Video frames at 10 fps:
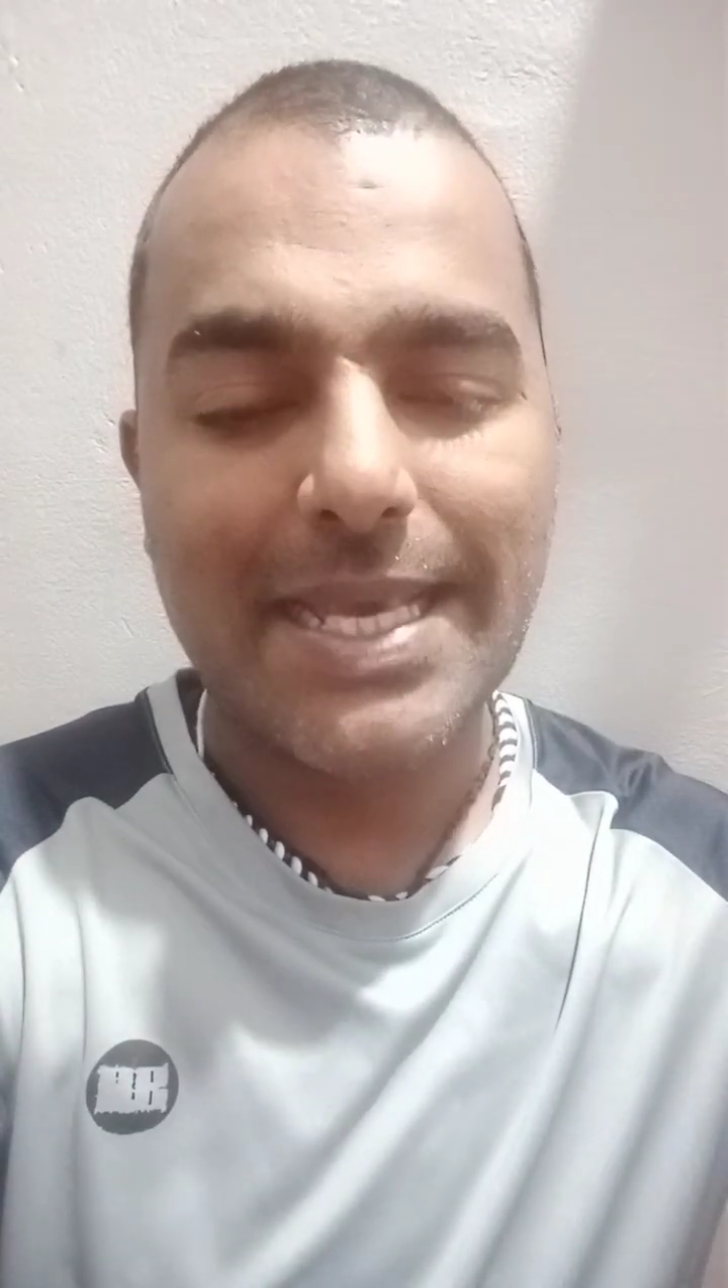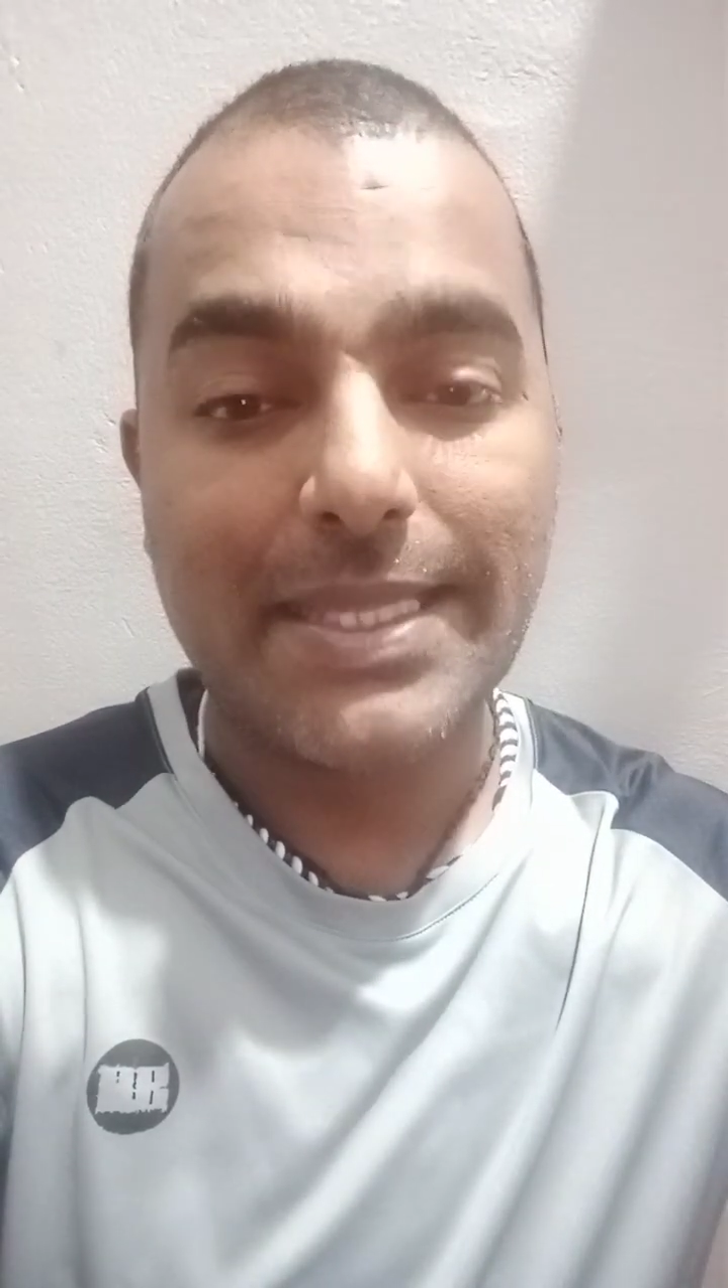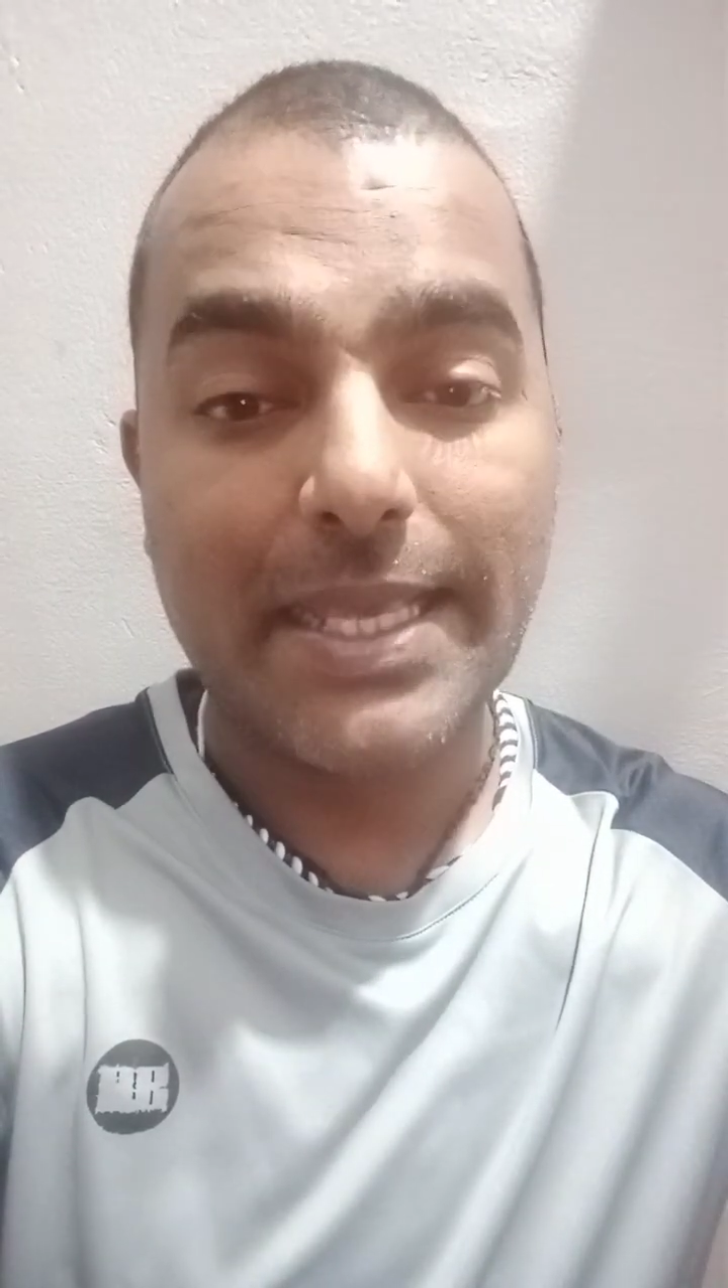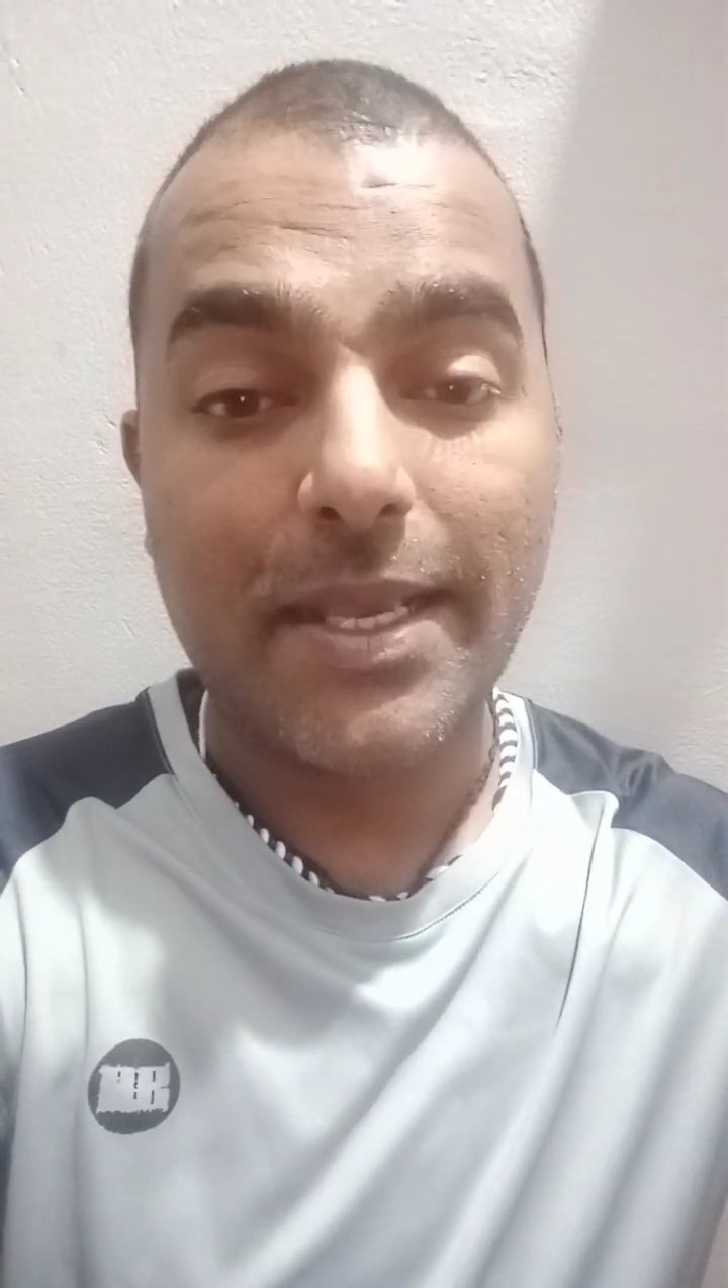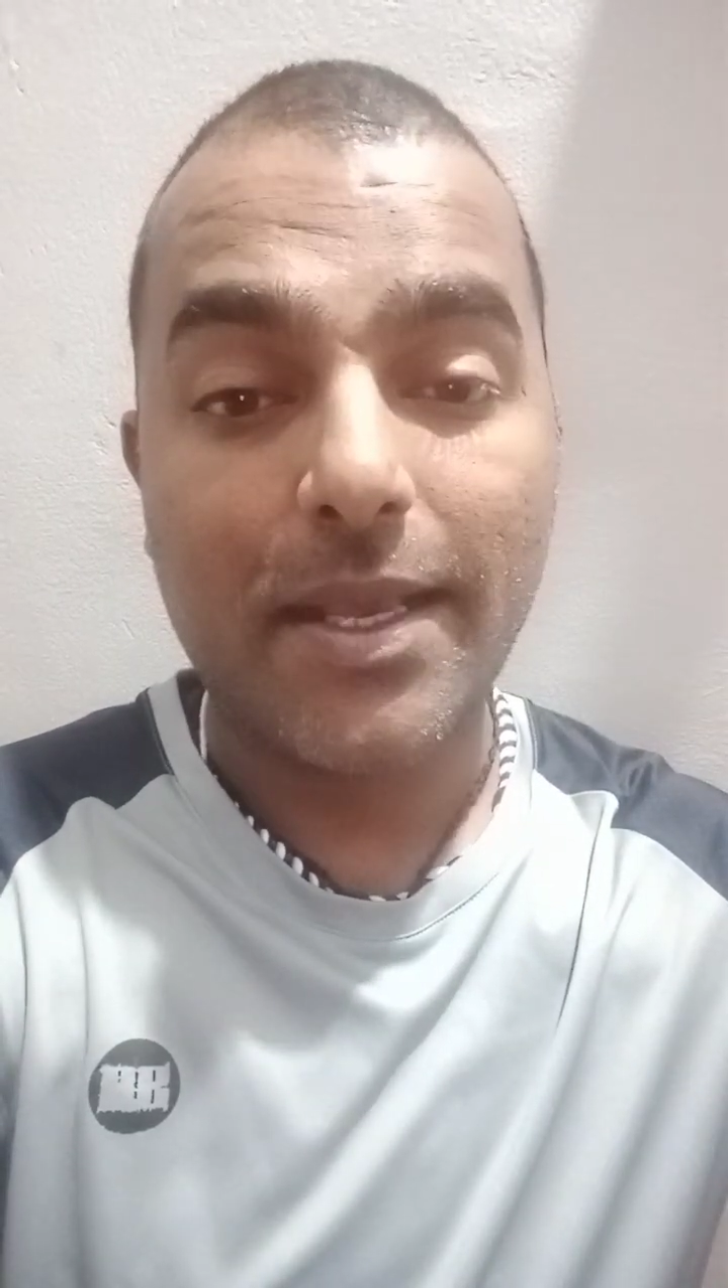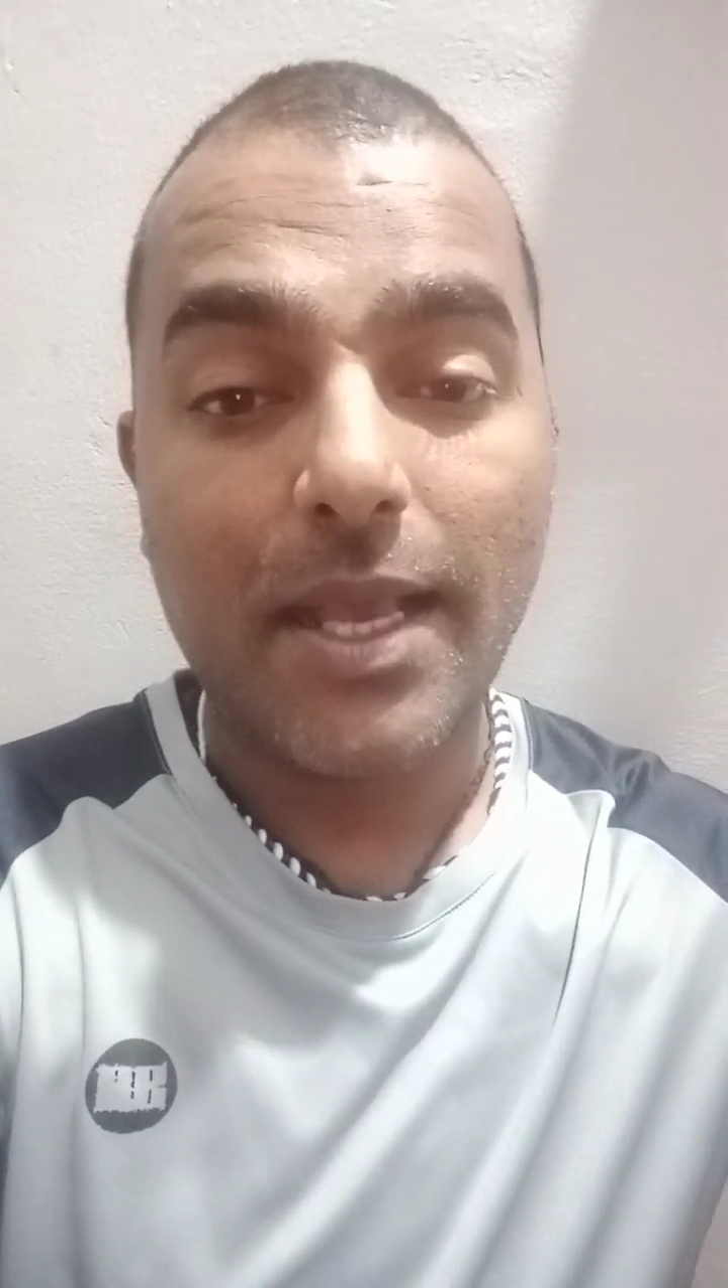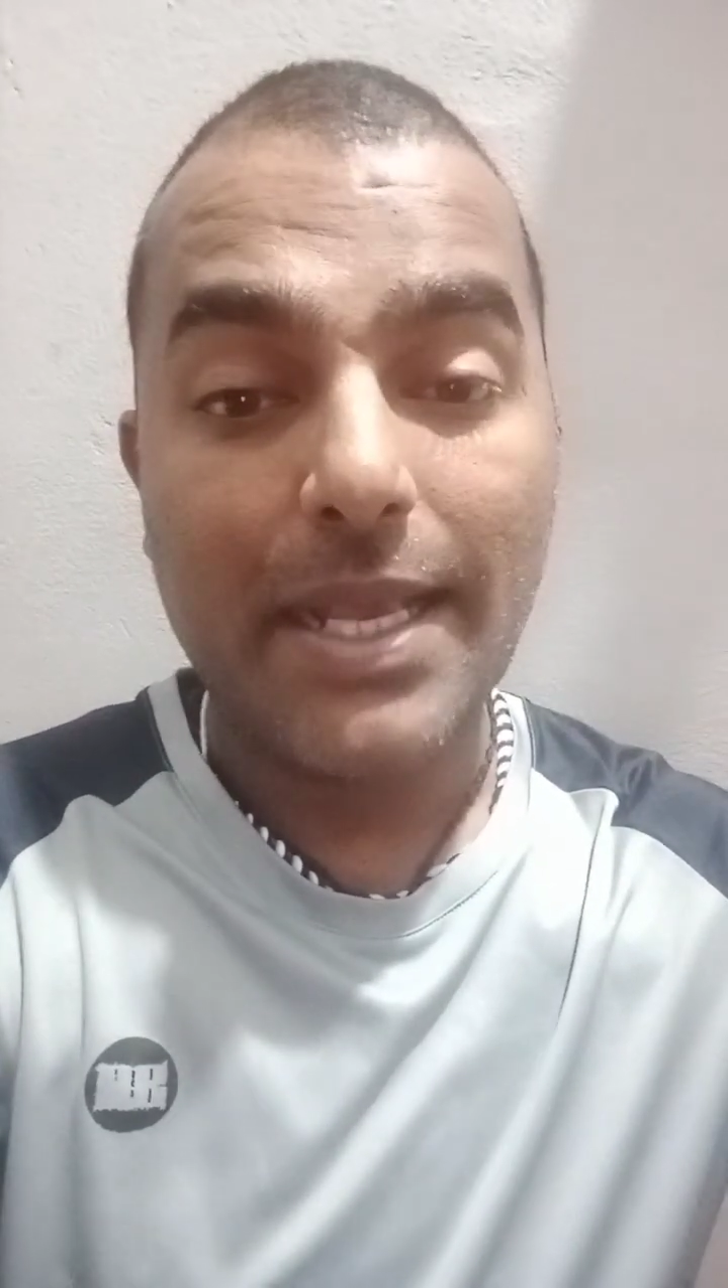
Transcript: I think.